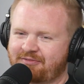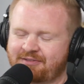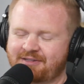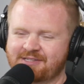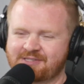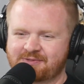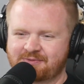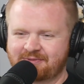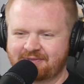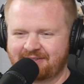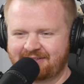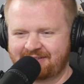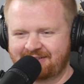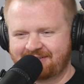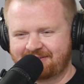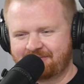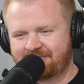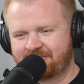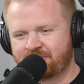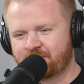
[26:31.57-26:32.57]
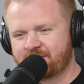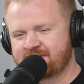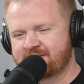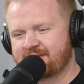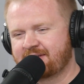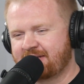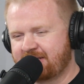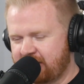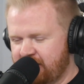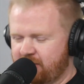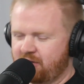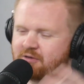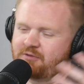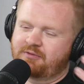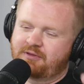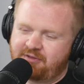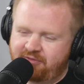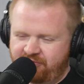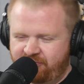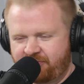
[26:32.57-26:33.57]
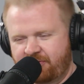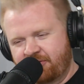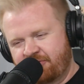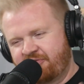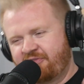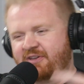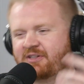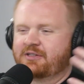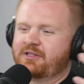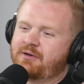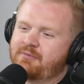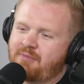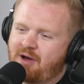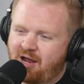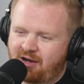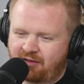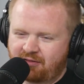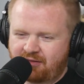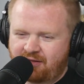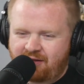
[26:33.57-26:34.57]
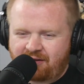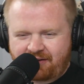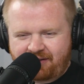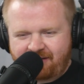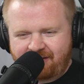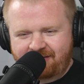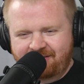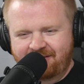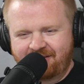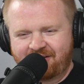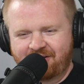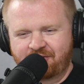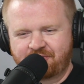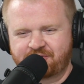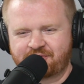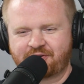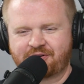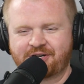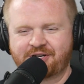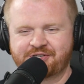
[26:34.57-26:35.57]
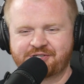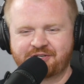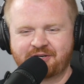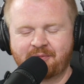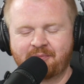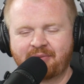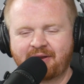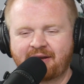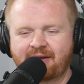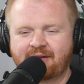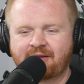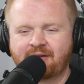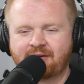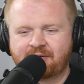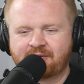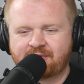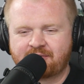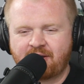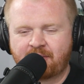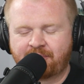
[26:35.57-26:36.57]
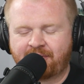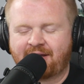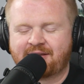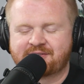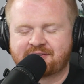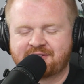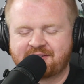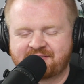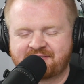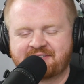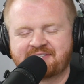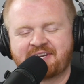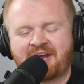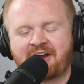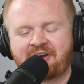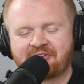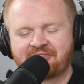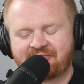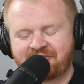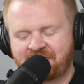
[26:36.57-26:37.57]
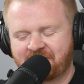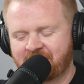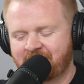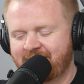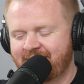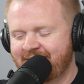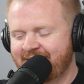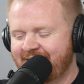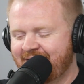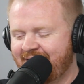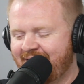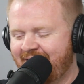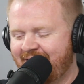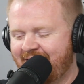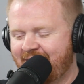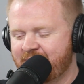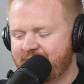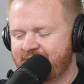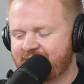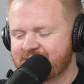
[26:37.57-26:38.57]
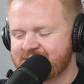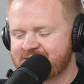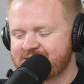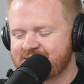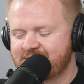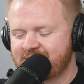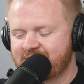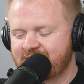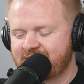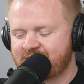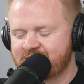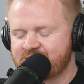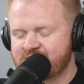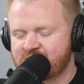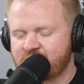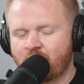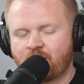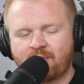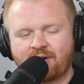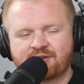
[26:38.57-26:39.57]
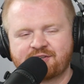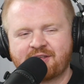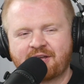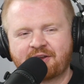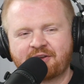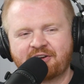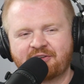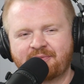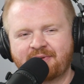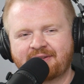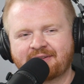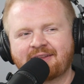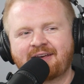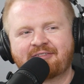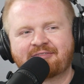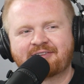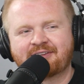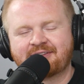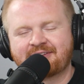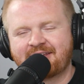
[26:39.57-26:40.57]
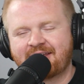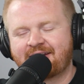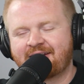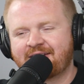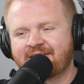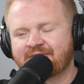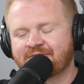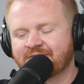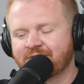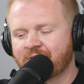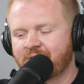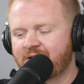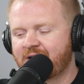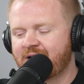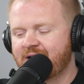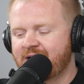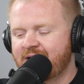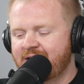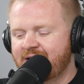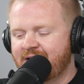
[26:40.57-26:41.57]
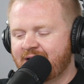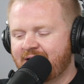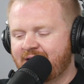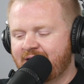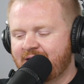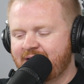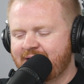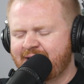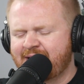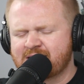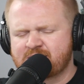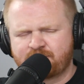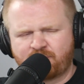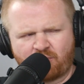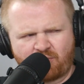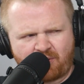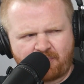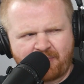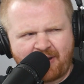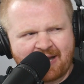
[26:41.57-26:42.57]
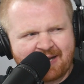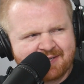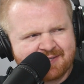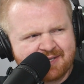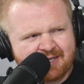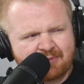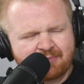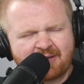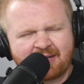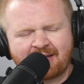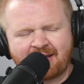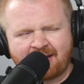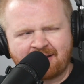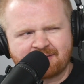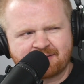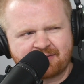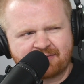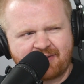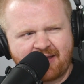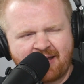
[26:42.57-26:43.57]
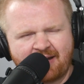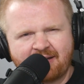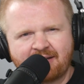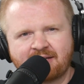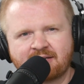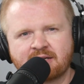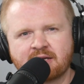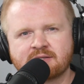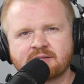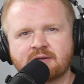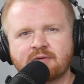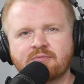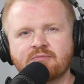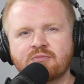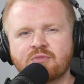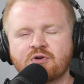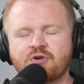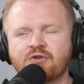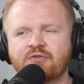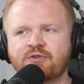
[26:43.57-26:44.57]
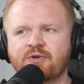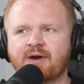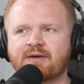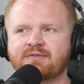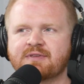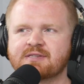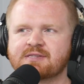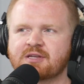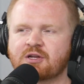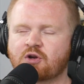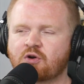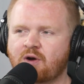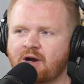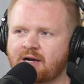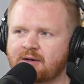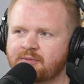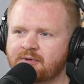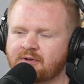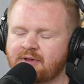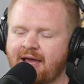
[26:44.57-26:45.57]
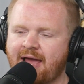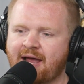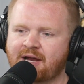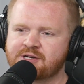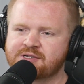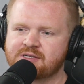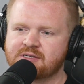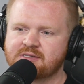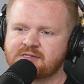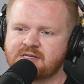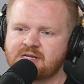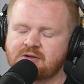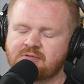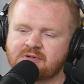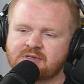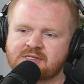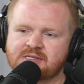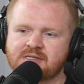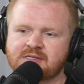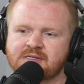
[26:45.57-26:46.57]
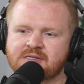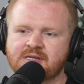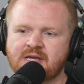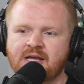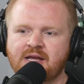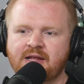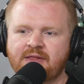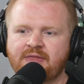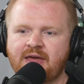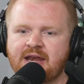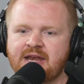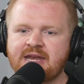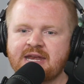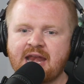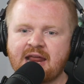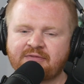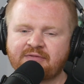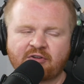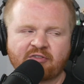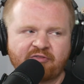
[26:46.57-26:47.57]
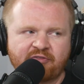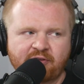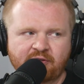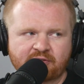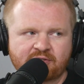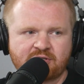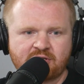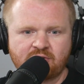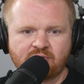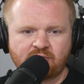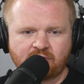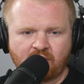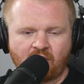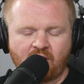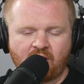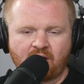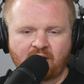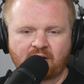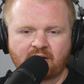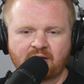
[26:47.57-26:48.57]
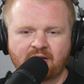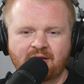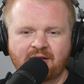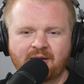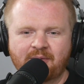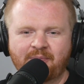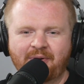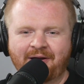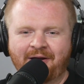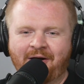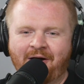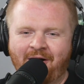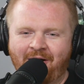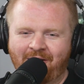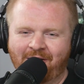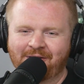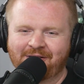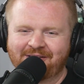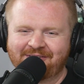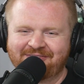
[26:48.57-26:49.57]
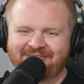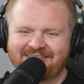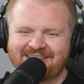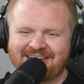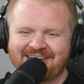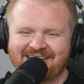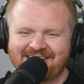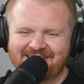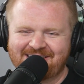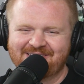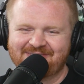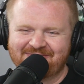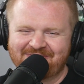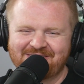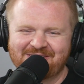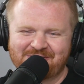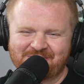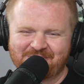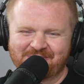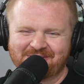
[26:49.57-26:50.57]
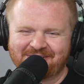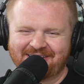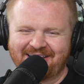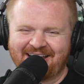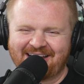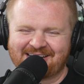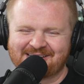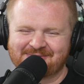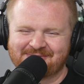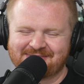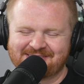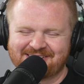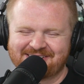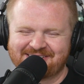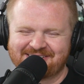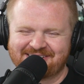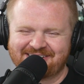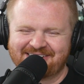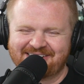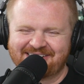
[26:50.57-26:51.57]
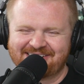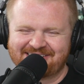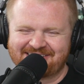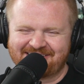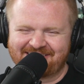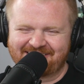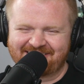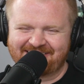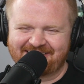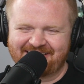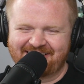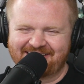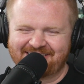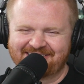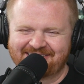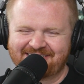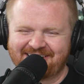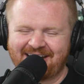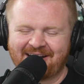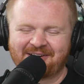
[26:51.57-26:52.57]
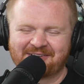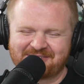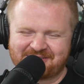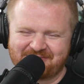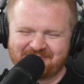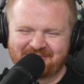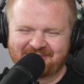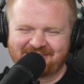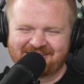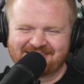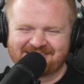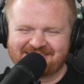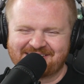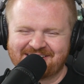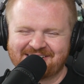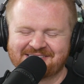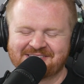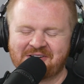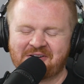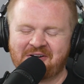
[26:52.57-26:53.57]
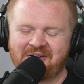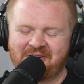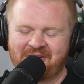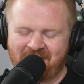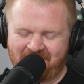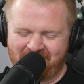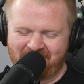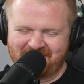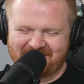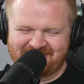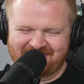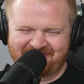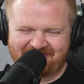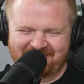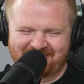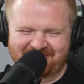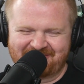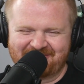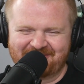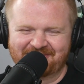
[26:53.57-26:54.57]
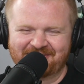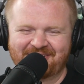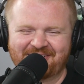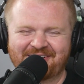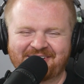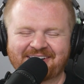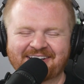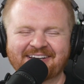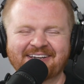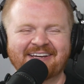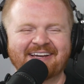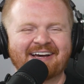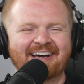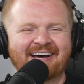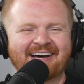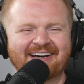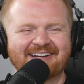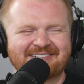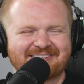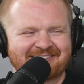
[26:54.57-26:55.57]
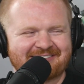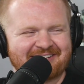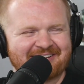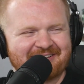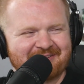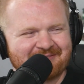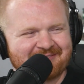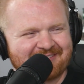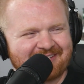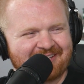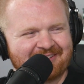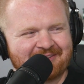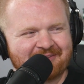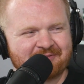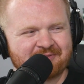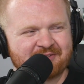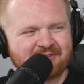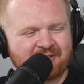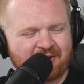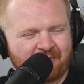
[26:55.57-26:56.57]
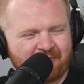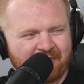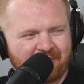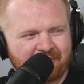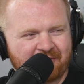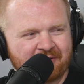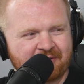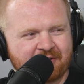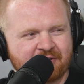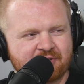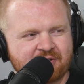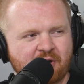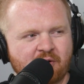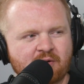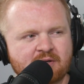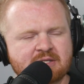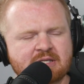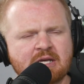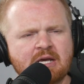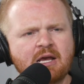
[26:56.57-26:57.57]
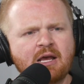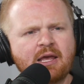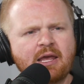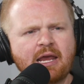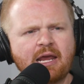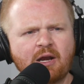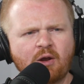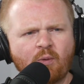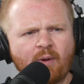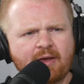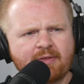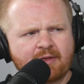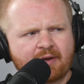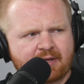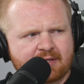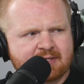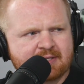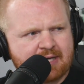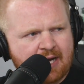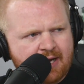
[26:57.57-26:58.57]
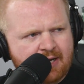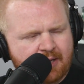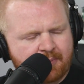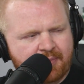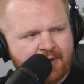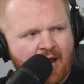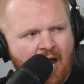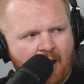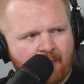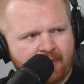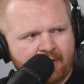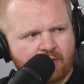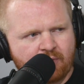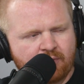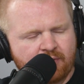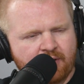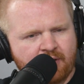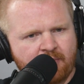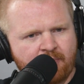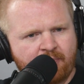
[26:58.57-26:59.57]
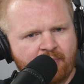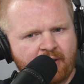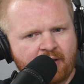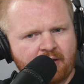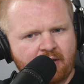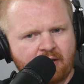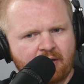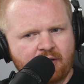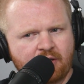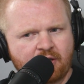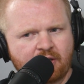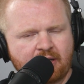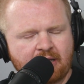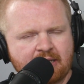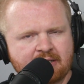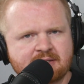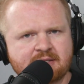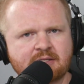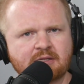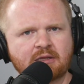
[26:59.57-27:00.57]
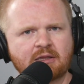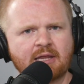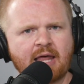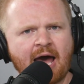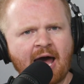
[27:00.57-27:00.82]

reference uh, was uh, like you know the the villain monologuing you know tradition, but it, it applies to this entire film. Mm-hmm. Um, there's there's so much that could have been left on the editing floor. Uh, it has poor pacing because of that. It doesn't yes. move. You have these incredible action sequences that never feel too long, but all of the individual exposition and talk and character building scenes always feel too long. Uh, just like you said, those they're milking the jokes in a way that a stand-up comic would, but yes. y- it's